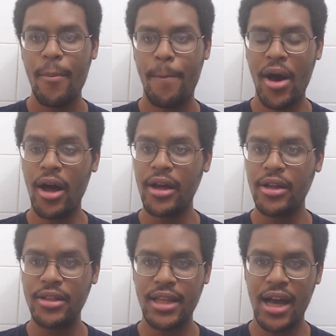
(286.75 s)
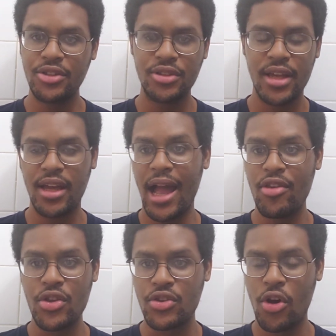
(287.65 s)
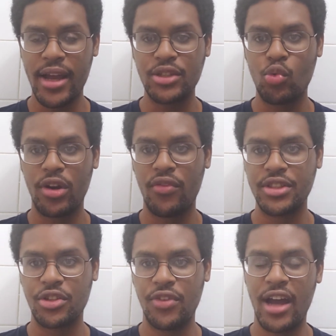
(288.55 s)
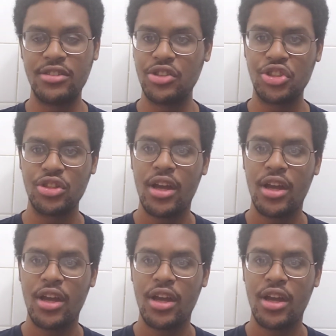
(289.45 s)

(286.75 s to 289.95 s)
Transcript: But Dazu's like, as long as one of us survives. So